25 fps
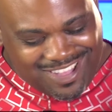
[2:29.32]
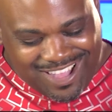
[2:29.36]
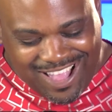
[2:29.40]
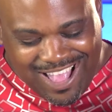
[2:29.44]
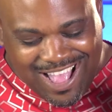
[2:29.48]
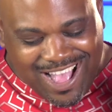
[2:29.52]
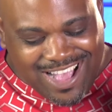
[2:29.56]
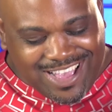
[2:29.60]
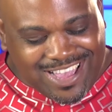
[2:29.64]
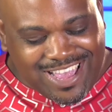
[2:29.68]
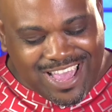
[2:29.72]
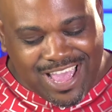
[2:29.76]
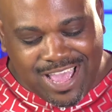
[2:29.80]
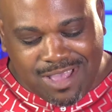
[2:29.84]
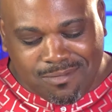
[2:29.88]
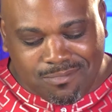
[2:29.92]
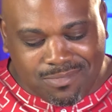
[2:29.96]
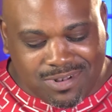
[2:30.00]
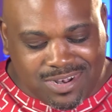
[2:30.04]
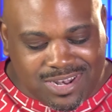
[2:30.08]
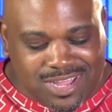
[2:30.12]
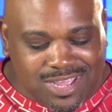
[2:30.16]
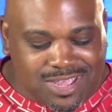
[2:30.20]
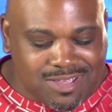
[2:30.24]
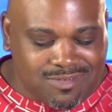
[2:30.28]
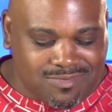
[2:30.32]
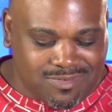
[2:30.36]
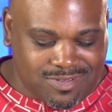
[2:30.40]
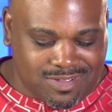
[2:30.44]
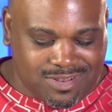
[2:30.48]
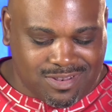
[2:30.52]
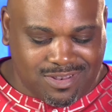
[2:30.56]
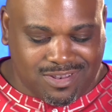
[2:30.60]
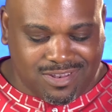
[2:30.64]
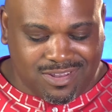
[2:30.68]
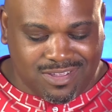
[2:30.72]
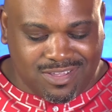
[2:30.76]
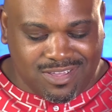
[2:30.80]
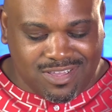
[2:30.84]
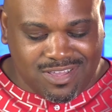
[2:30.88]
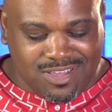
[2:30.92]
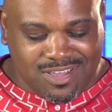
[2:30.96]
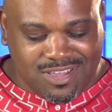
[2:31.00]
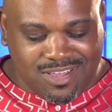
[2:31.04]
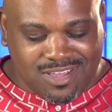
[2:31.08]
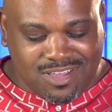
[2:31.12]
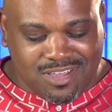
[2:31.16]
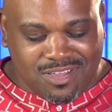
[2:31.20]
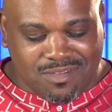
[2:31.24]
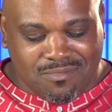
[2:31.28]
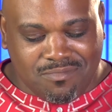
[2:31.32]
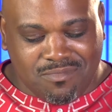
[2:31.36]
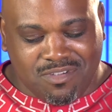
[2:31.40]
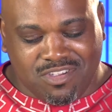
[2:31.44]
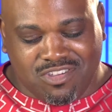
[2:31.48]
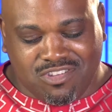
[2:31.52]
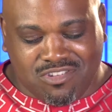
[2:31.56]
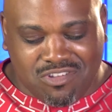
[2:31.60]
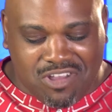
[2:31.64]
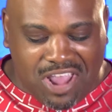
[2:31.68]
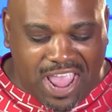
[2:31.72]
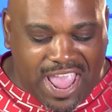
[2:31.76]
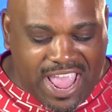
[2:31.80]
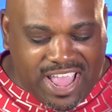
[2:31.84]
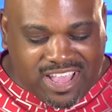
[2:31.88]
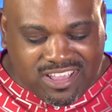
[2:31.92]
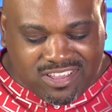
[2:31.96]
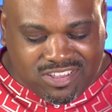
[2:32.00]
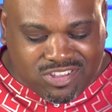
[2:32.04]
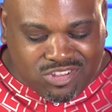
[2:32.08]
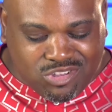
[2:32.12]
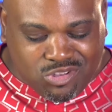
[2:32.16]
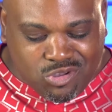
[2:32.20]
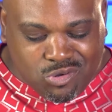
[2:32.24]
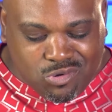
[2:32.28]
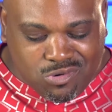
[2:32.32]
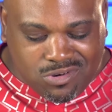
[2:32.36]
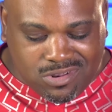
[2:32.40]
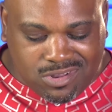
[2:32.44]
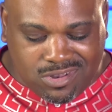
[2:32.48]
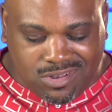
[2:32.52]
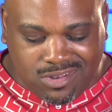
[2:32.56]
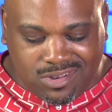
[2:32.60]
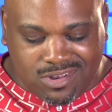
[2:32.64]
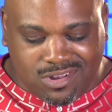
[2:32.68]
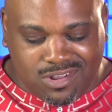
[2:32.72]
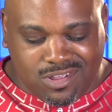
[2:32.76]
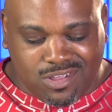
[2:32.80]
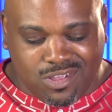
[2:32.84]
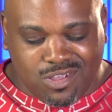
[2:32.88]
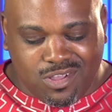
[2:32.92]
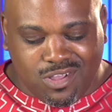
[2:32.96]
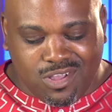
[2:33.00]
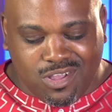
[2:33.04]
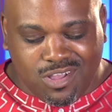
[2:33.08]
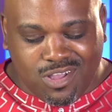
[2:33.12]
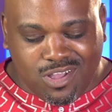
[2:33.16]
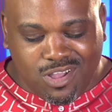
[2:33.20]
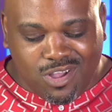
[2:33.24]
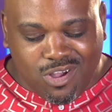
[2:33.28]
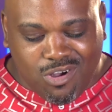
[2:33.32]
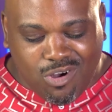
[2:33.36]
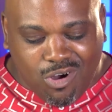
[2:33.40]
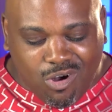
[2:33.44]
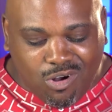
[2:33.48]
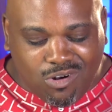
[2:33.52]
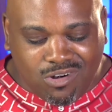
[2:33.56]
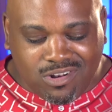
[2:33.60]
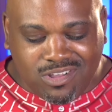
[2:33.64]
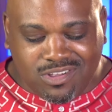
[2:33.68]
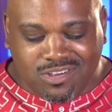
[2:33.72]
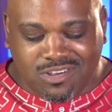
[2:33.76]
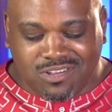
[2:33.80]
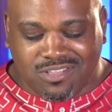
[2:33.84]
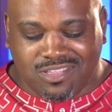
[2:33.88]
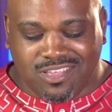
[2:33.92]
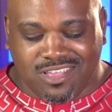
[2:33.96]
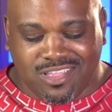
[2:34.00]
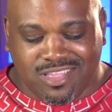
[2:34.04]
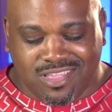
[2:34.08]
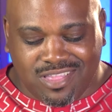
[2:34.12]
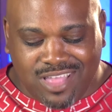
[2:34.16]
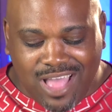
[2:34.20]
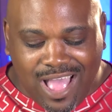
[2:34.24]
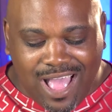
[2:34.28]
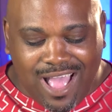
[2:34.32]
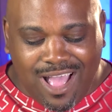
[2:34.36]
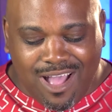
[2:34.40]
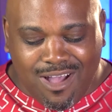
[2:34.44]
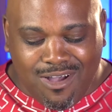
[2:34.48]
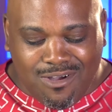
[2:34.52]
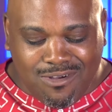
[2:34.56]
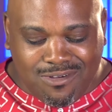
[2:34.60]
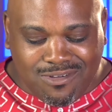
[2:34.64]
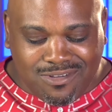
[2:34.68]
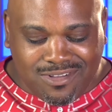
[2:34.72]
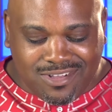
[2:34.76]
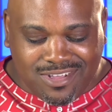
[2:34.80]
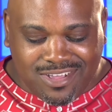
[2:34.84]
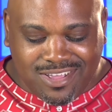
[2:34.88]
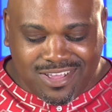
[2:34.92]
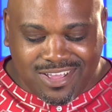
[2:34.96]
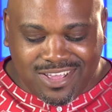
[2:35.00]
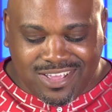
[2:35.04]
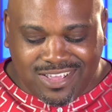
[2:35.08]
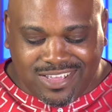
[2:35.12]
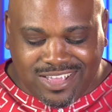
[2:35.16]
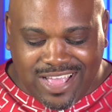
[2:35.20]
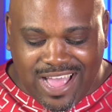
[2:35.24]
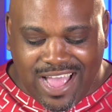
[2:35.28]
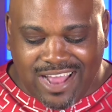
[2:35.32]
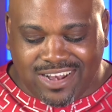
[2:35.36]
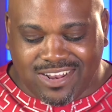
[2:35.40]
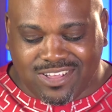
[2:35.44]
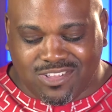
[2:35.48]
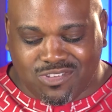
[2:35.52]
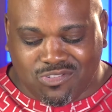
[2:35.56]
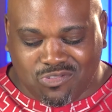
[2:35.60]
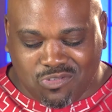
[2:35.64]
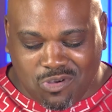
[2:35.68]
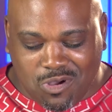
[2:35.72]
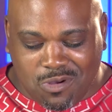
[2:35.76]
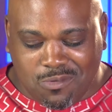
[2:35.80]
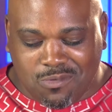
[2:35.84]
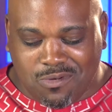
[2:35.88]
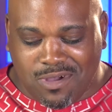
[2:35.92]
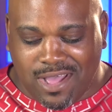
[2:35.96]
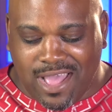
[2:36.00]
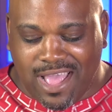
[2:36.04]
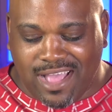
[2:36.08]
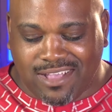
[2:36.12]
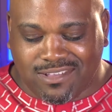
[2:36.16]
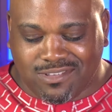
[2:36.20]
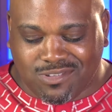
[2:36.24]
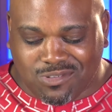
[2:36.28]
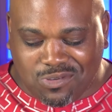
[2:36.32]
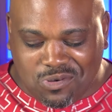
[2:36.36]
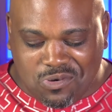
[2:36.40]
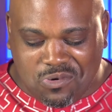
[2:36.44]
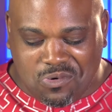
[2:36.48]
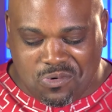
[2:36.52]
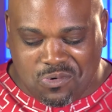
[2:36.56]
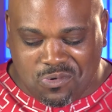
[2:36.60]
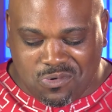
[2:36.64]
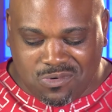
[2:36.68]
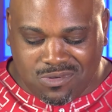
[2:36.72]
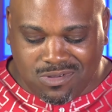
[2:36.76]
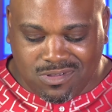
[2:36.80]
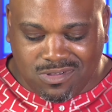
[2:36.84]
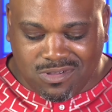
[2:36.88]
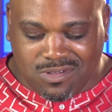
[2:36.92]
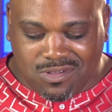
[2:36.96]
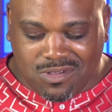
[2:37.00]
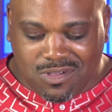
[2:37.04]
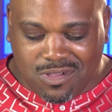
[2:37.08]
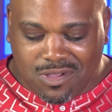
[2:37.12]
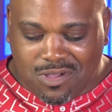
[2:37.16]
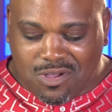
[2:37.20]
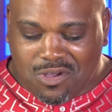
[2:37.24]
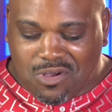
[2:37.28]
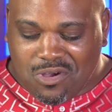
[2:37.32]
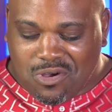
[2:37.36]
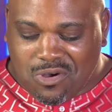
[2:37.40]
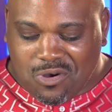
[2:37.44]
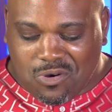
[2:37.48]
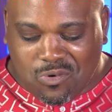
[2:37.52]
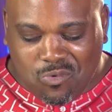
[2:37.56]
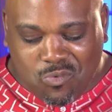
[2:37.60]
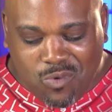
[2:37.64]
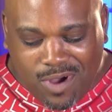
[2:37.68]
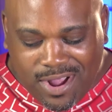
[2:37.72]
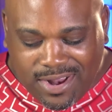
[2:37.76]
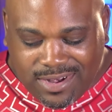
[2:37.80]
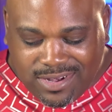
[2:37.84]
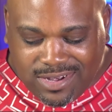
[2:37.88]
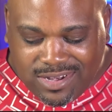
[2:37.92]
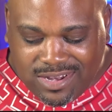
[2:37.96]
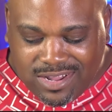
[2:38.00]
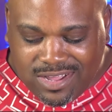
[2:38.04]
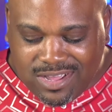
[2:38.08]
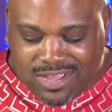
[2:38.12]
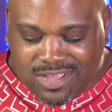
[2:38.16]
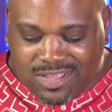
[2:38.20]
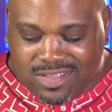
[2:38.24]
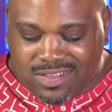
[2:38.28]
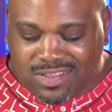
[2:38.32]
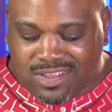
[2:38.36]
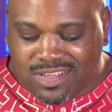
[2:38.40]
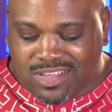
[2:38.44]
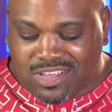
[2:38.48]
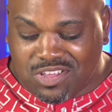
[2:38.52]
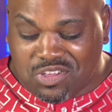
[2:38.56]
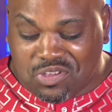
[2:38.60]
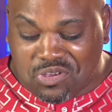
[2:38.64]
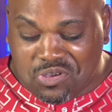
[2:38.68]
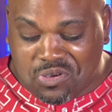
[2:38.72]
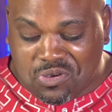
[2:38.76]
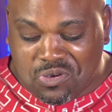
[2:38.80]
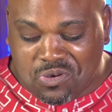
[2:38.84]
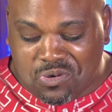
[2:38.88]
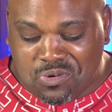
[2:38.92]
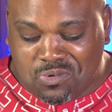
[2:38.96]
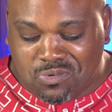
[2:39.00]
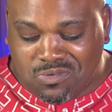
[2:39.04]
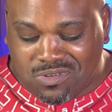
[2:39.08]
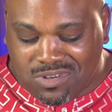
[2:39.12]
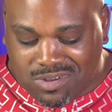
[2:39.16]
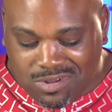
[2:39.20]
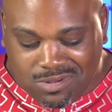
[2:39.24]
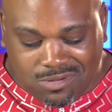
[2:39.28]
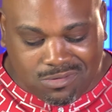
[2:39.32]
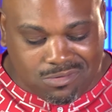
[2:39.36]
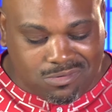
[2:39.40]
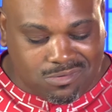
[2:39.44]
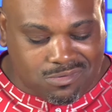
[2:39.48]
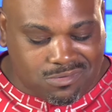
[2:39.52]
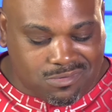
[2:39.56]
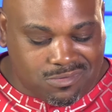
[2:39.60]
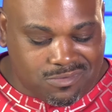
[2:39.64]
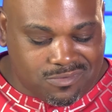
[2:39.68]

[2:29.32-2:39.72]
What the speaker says: I can't believe it. Mr. A student, holier than thou, got in trouble at school. What did you do?